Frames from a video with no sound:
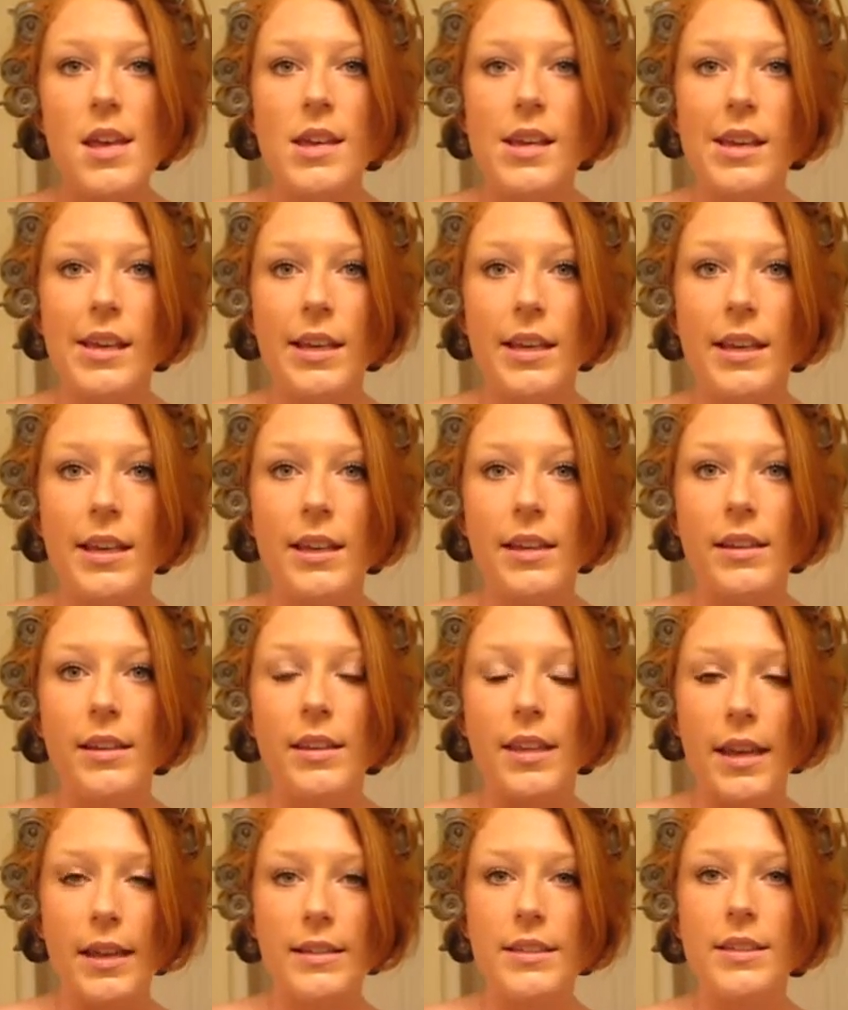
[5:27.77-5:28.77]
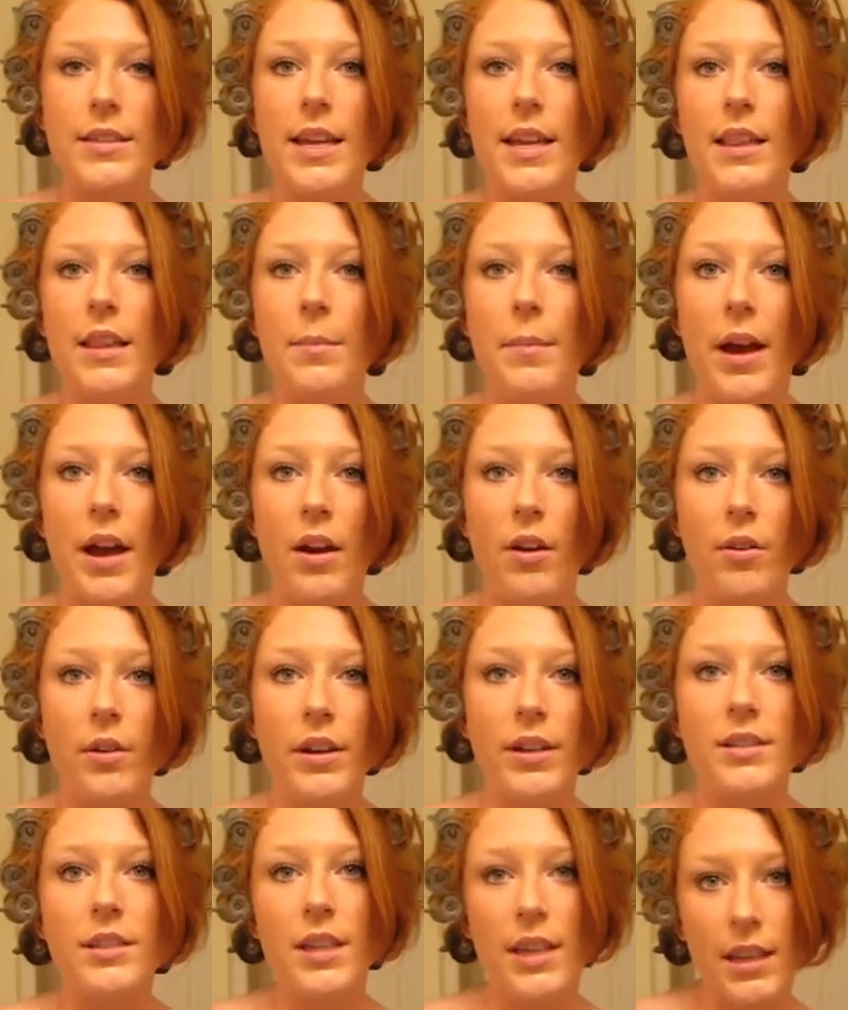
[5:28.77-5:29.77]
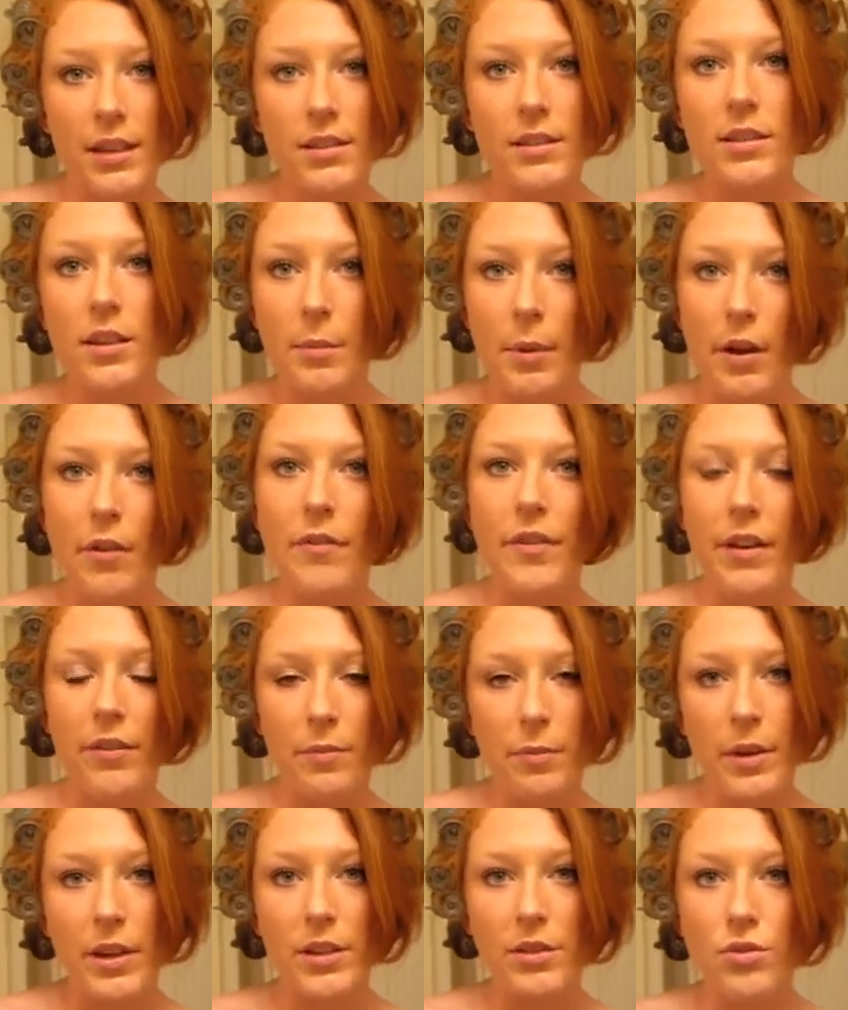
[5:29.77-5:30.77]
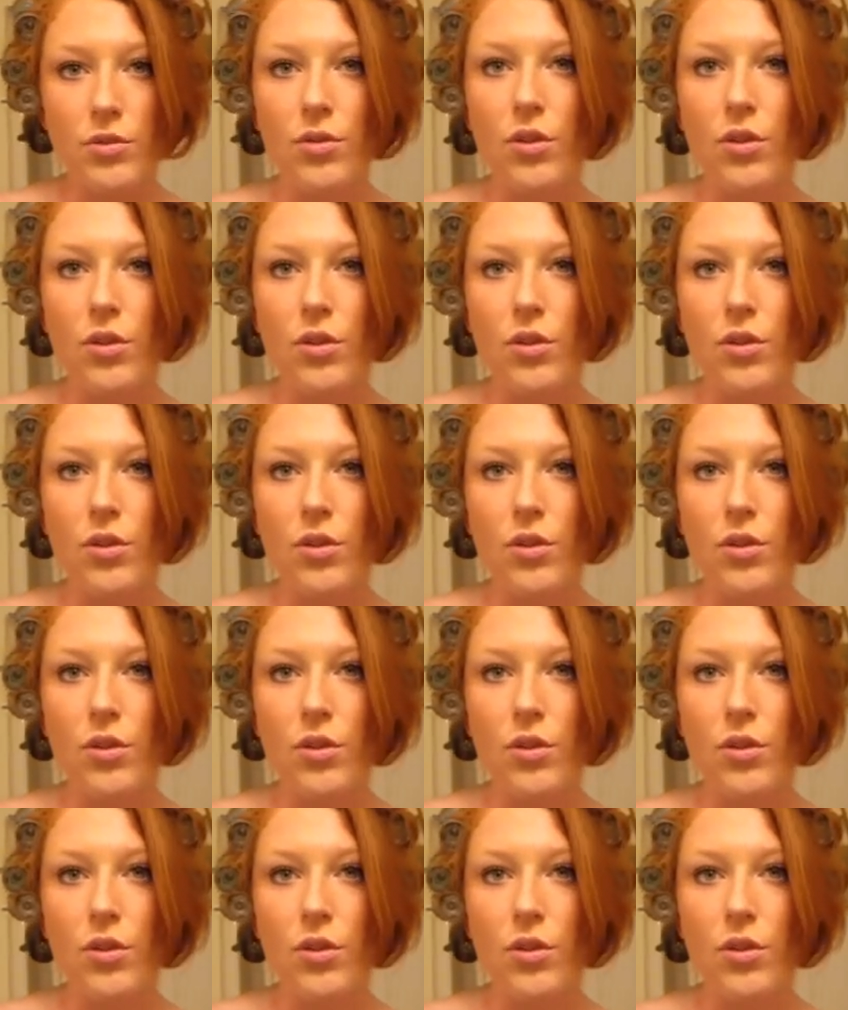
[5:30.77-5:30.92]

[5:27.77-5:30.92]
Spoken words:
and then to take them out it takes about 5 minutes.